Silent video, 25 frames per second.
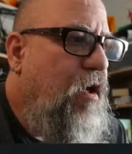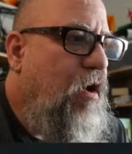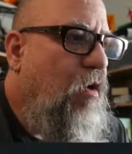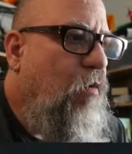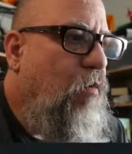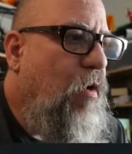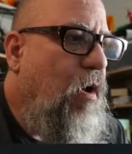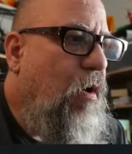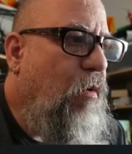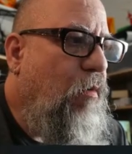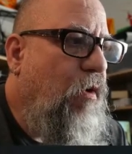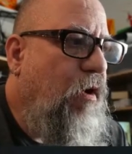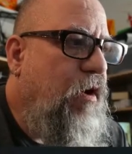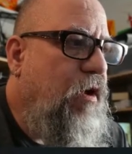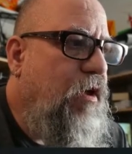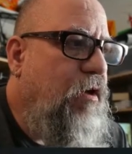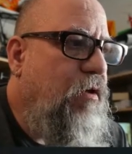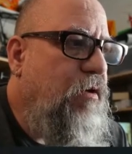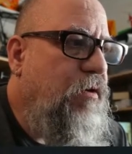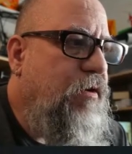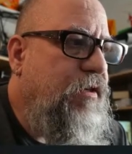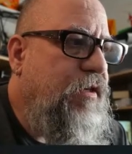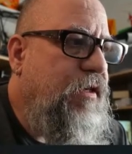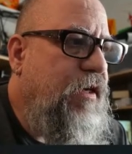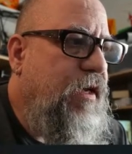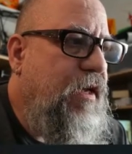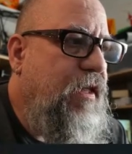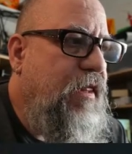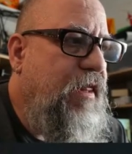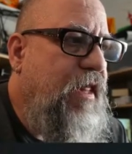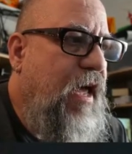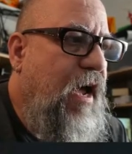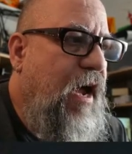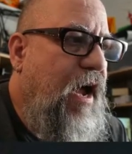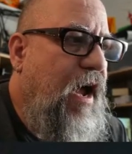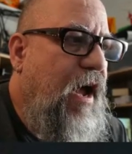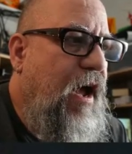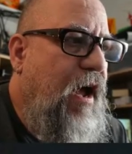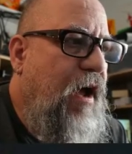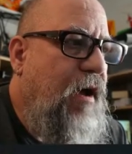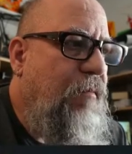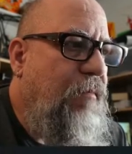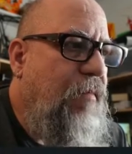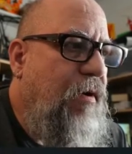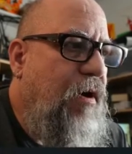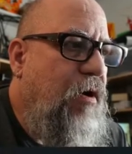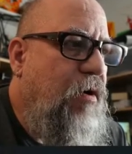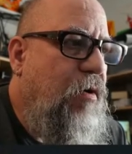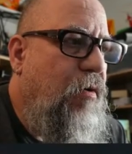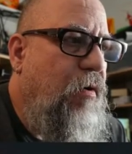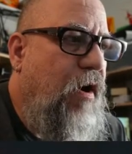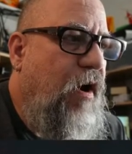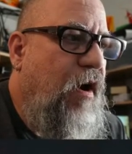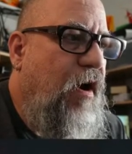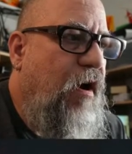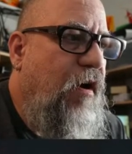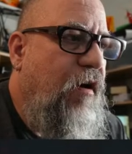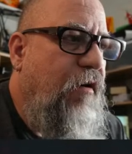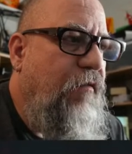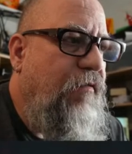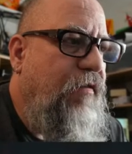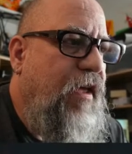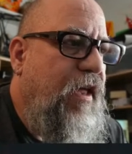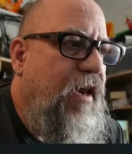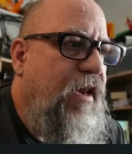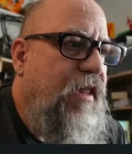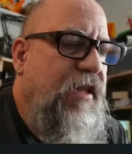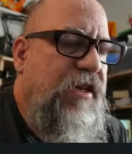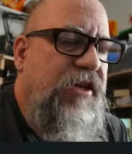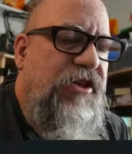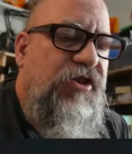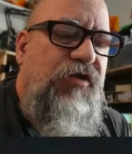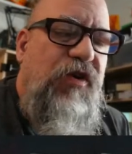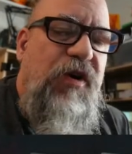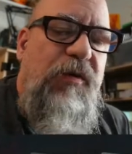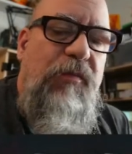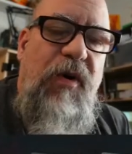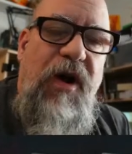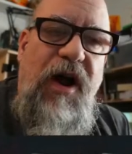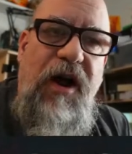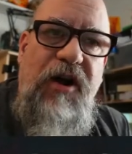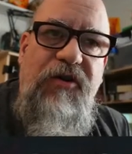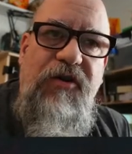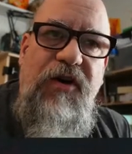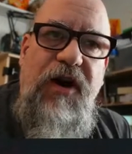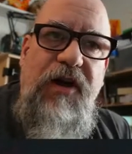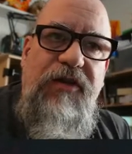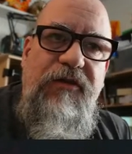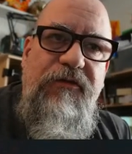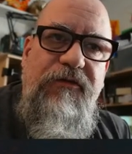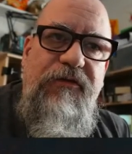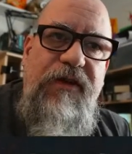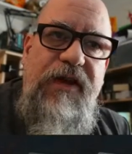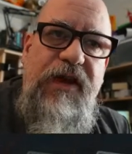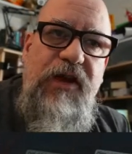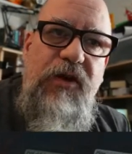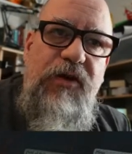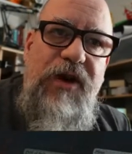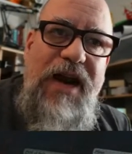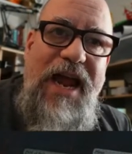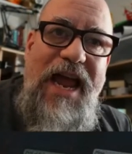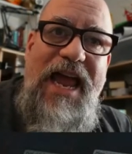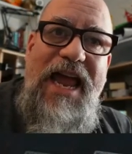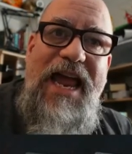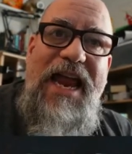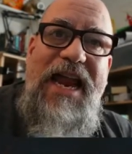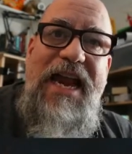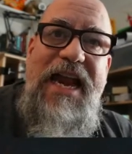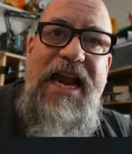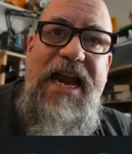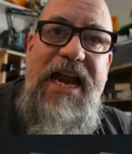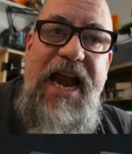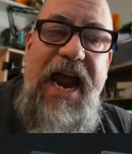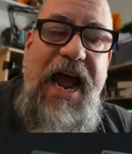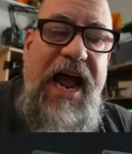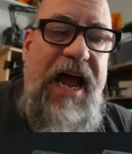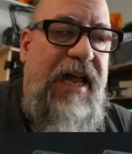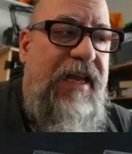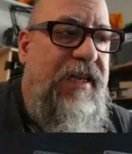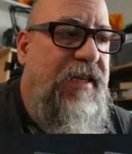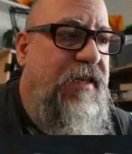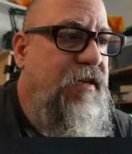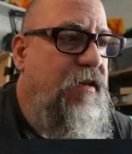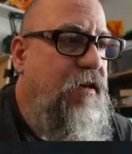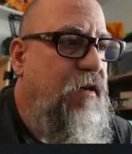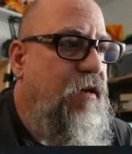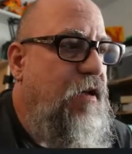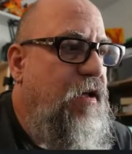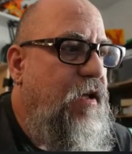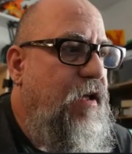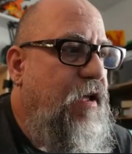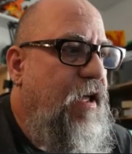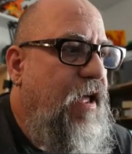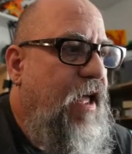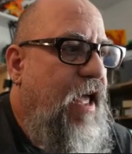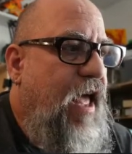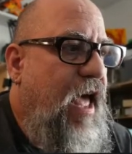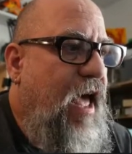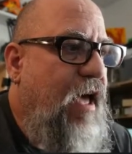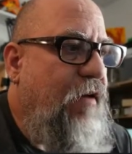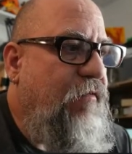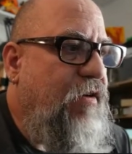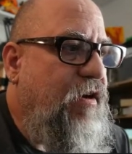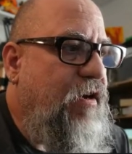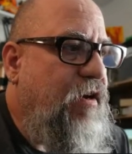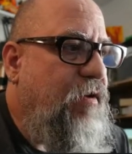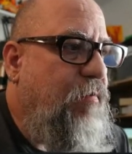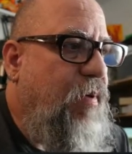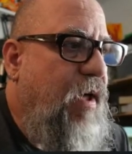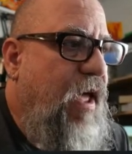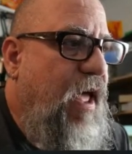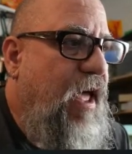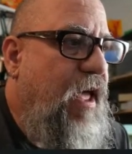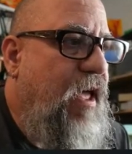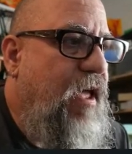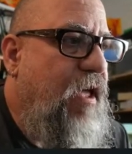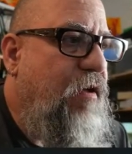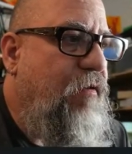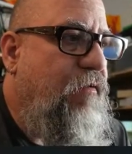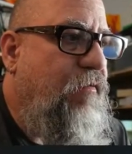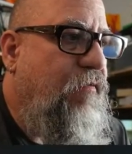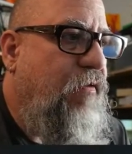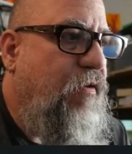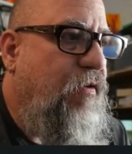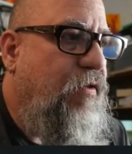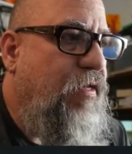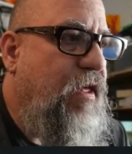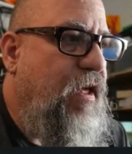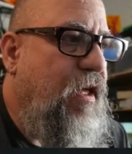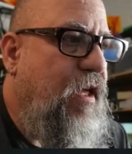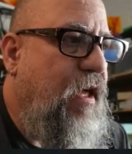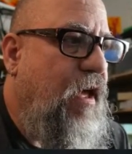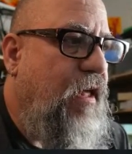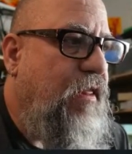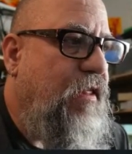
What we're using, that combo of getting the Strict Proctor on the field and not having to pay for the